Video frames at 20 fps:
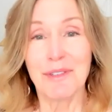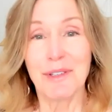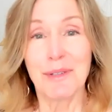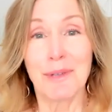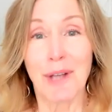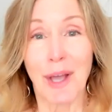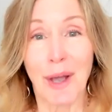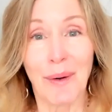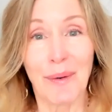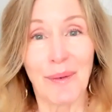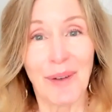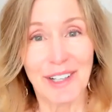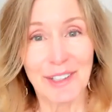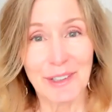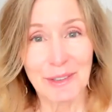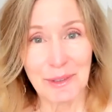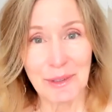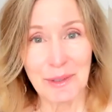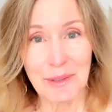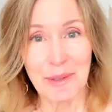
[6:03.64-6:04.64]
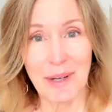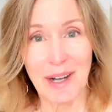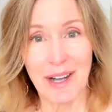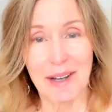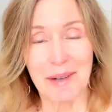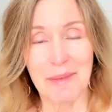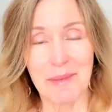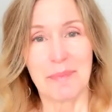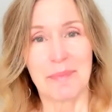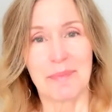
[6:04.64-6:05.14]
of you know I grew
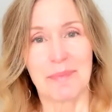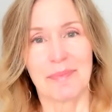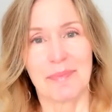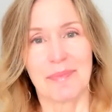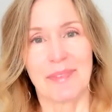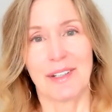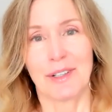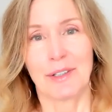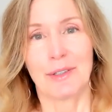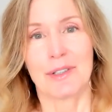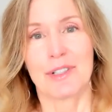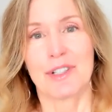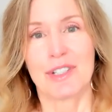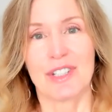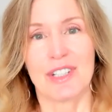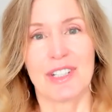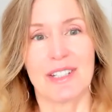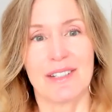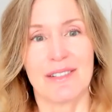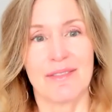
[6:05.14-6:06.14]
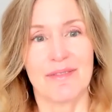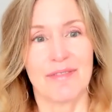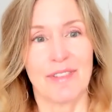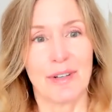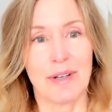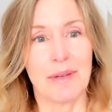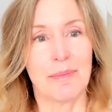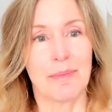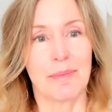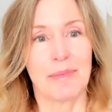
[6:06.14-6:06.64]
up in a Christian,
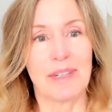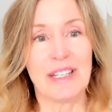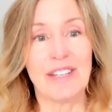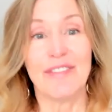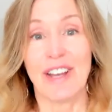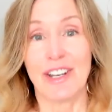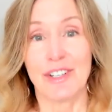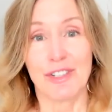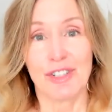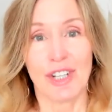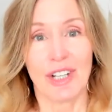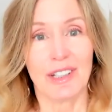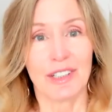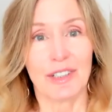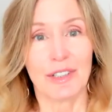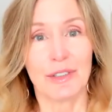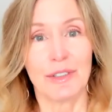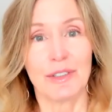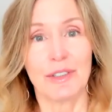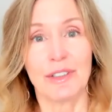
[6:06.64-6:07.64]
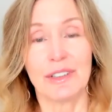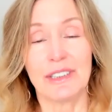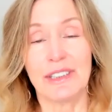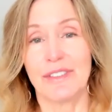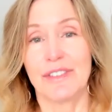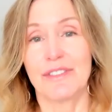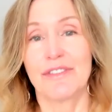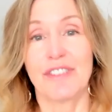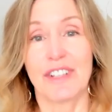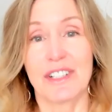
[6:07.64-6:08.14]
very evangelical,
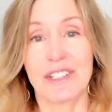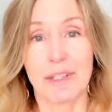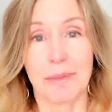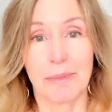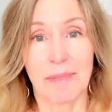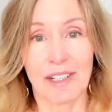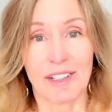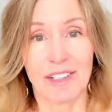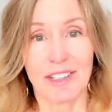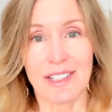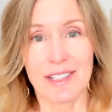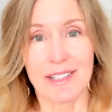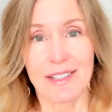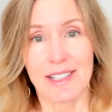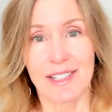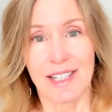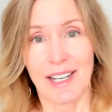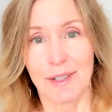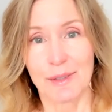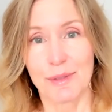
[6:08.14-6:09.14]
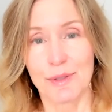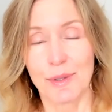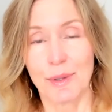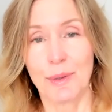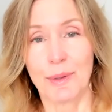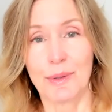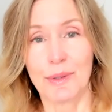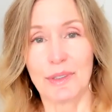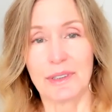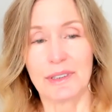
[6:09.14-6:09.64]
even fundamentalist
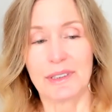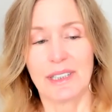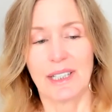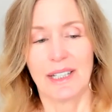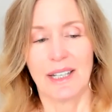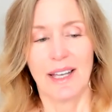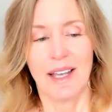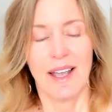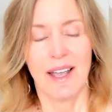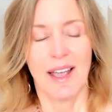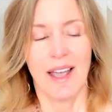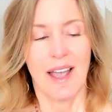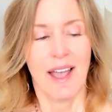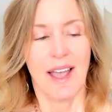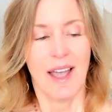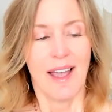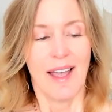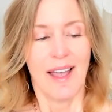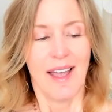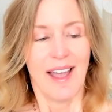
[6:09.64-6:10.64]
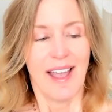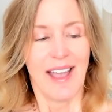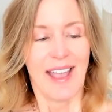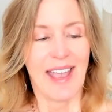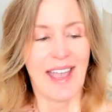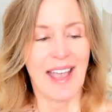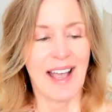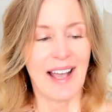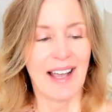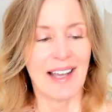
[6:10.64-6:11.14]
household.
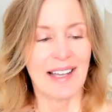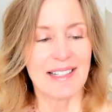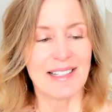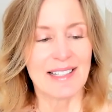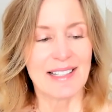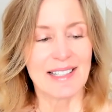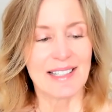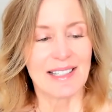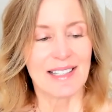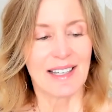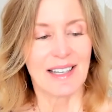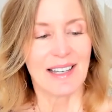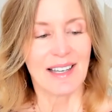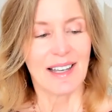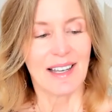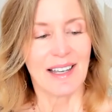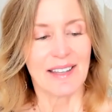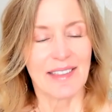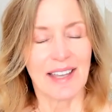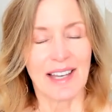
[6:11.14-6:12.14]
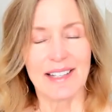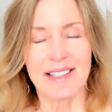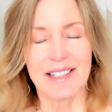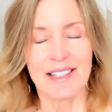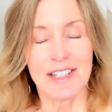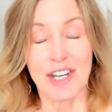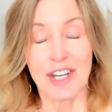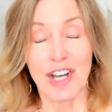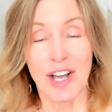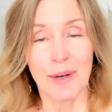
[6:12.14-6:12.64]
And that
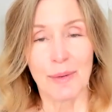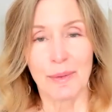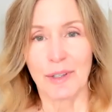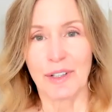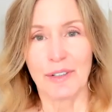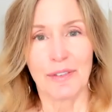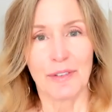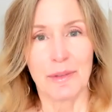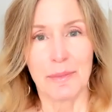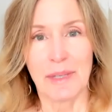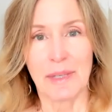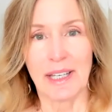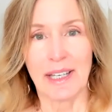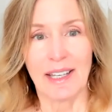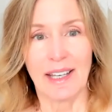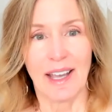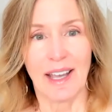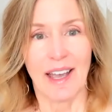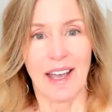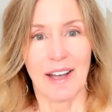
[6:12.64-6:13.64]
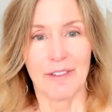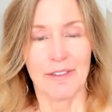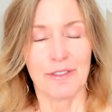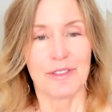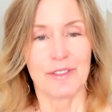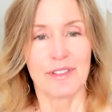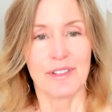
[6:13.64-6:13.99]
did not work for me after,